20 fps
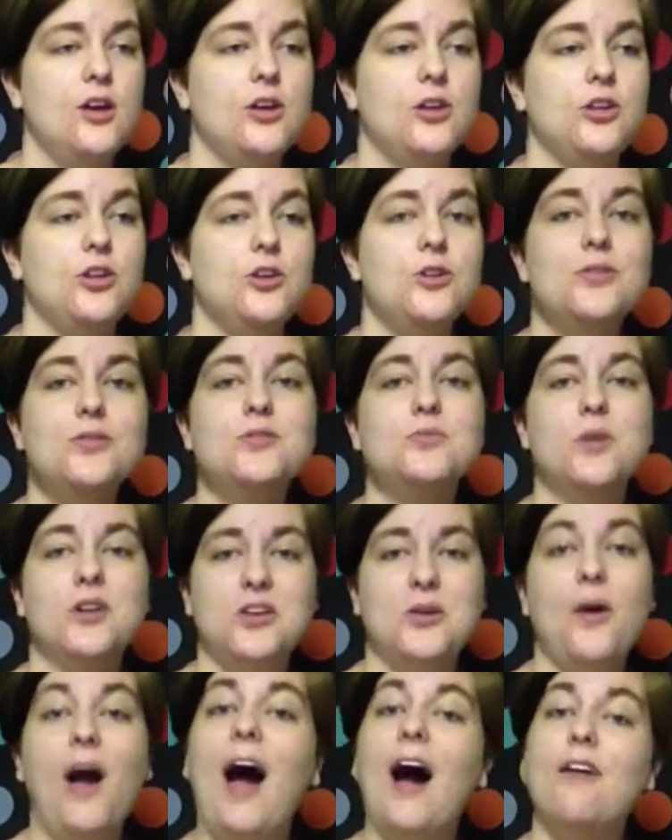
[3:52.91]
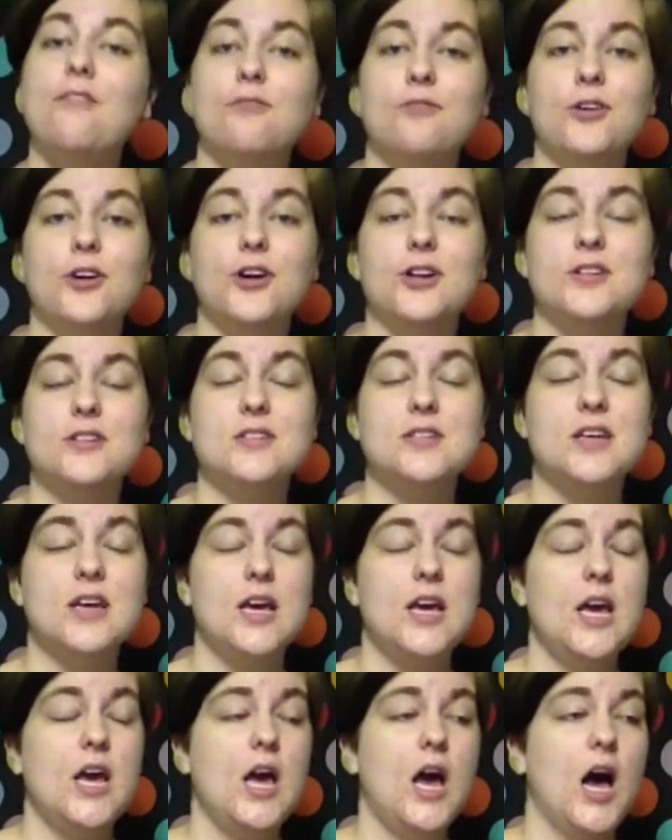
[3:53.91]
Use what you have first.
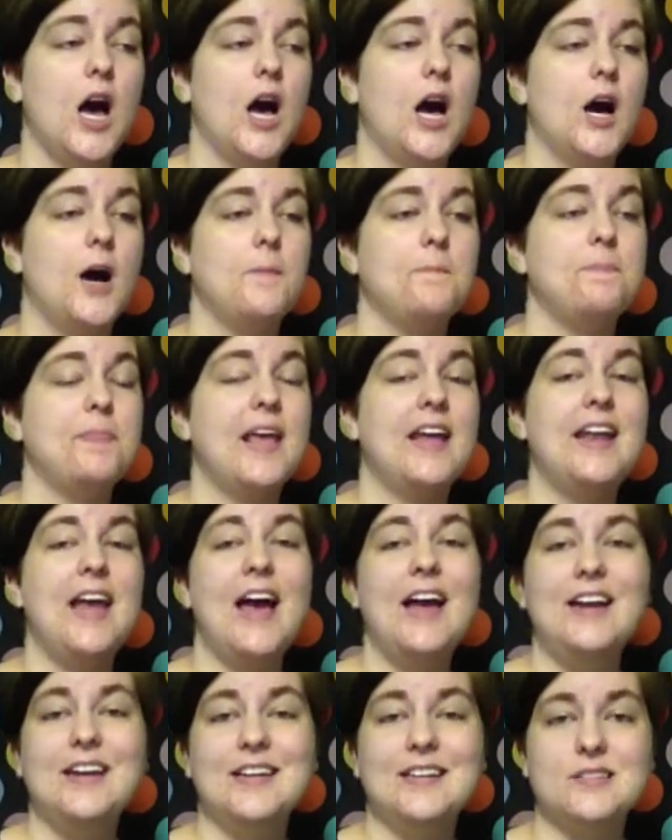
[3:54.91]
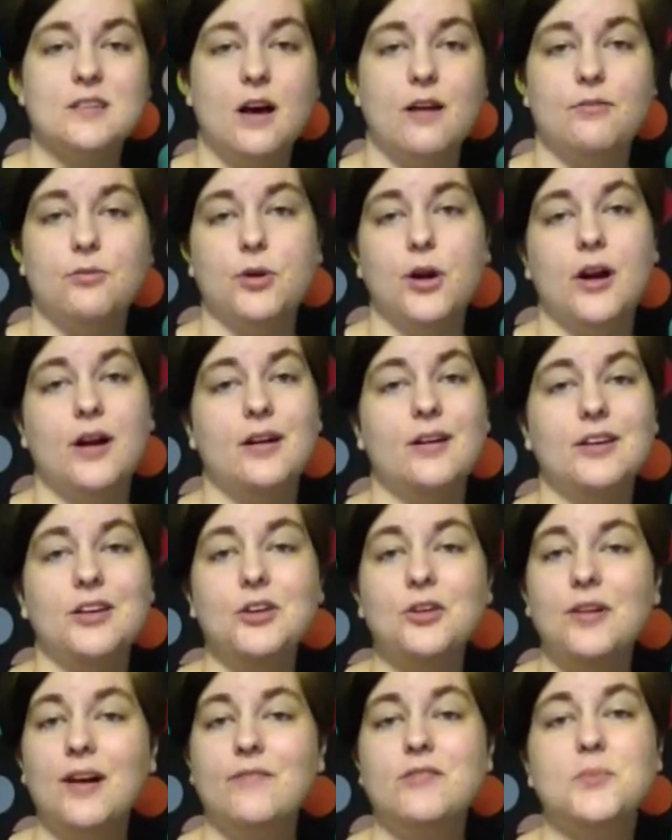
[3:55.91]
And editing software.
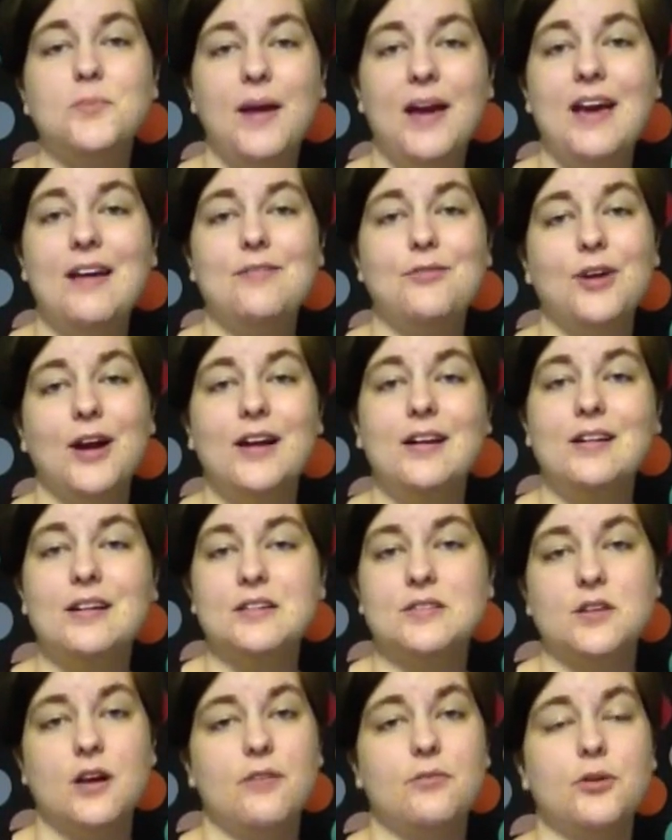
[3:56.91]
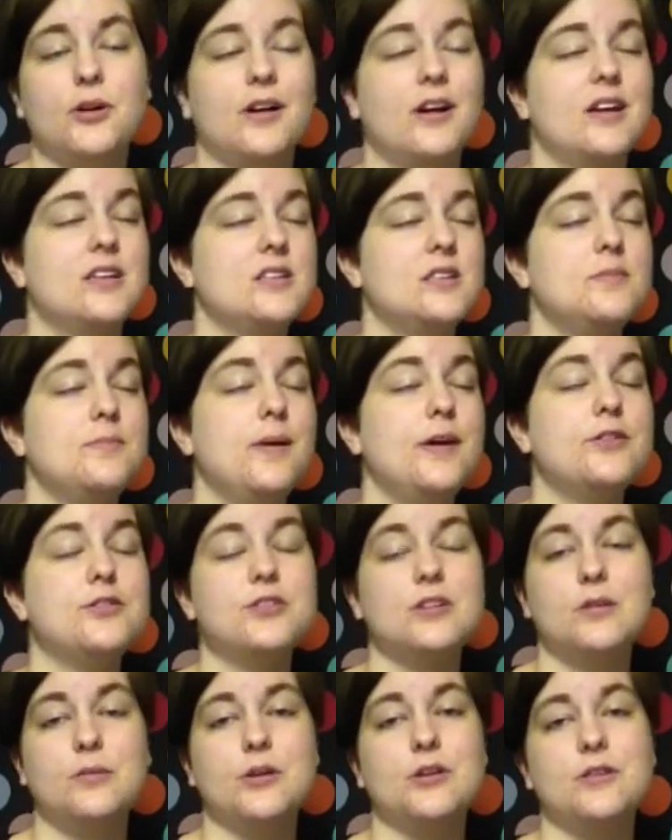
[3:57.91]
You don't have to pay for editing software,
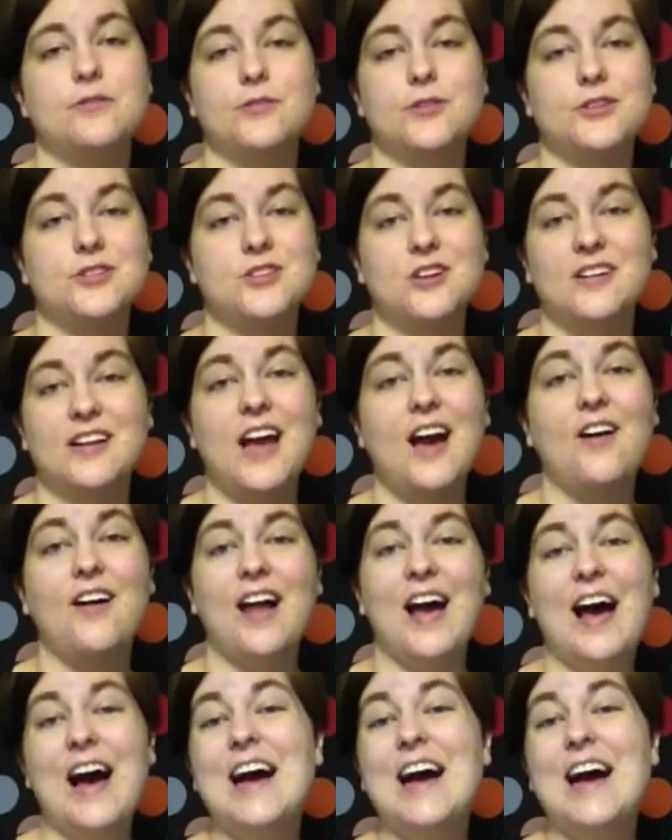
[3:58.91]
especially when you're first starting out.